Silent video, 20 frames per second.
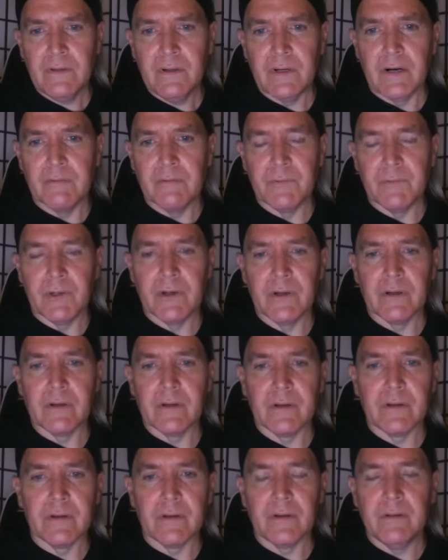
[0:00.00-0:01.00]
of
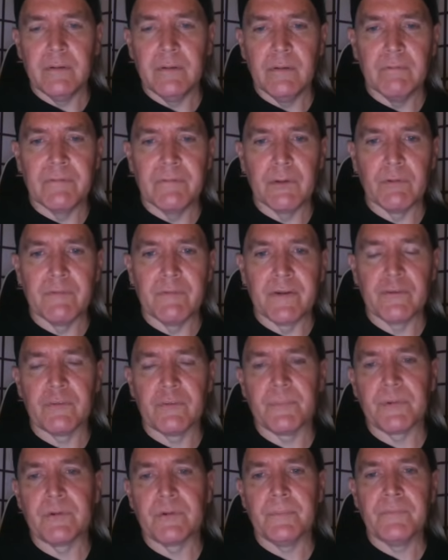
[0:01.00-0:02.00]
uh, the Will
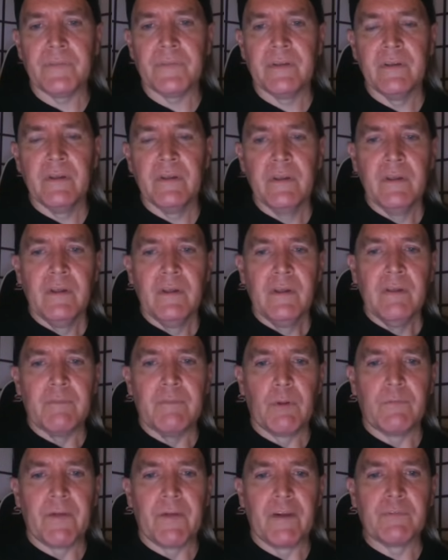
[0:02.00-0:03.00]
Vesper.
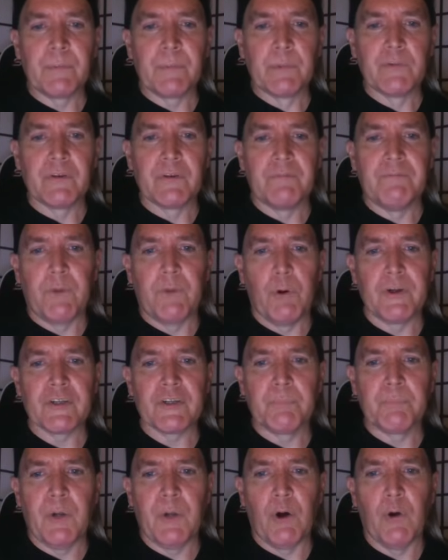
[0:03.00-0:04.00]
Will Vesper was a
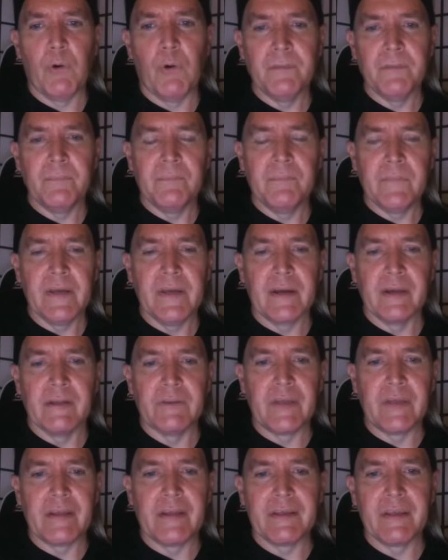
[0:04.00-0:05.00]
folkish poet and a
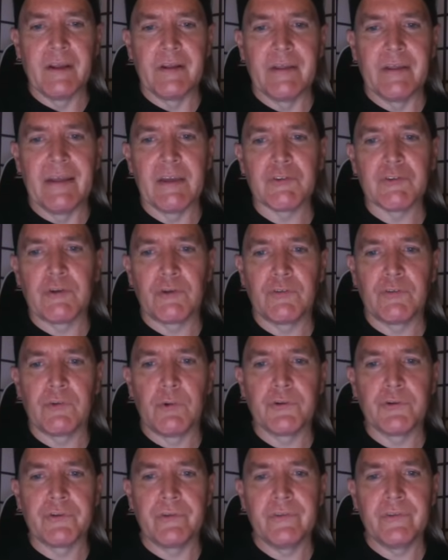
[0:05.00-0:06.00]
dedicated national
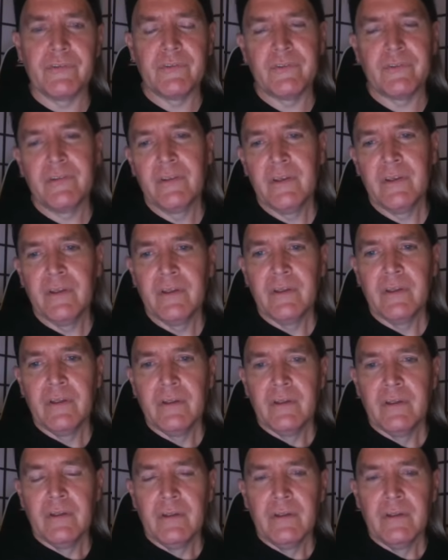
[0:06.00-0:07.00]
socialist.
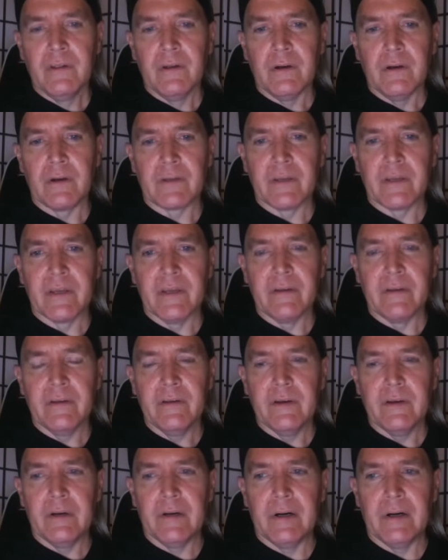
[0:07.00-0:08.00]
Okay.
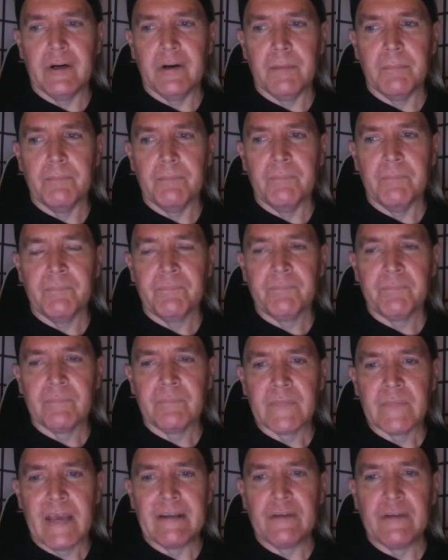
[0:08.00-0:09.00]
Um,
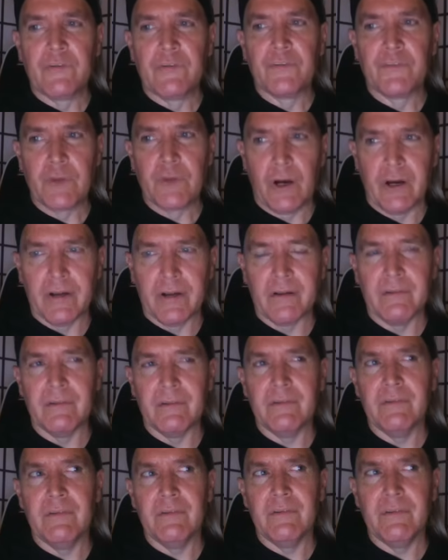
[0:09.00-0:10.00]
and his
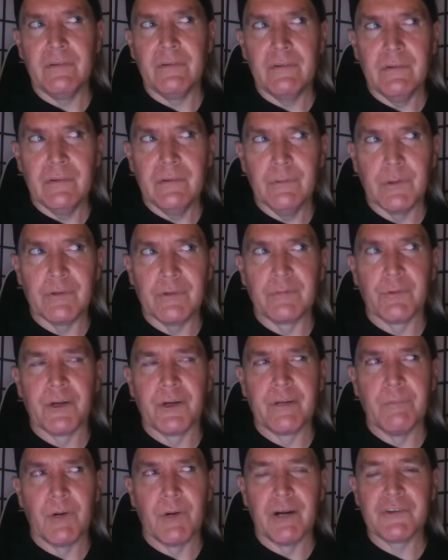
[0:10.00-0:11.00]
son was
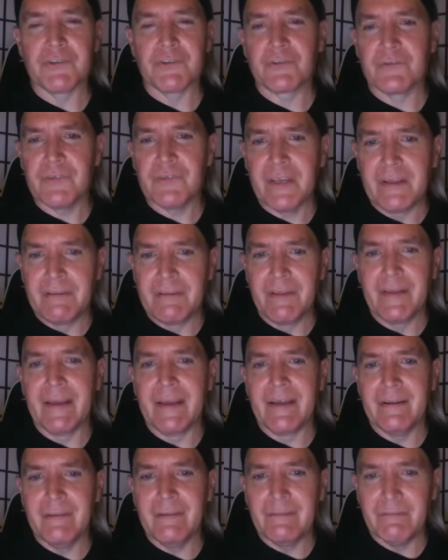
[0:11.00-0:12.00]
very much in
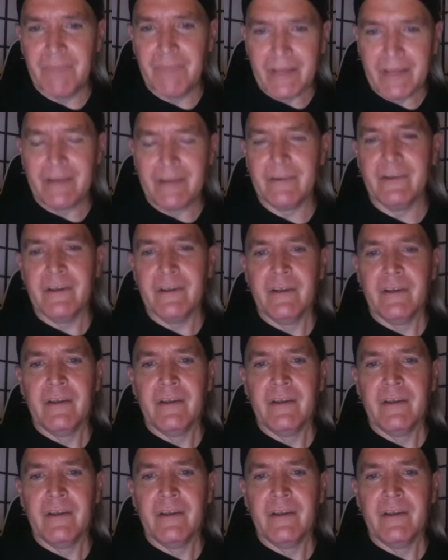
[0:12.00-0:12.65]
that vein,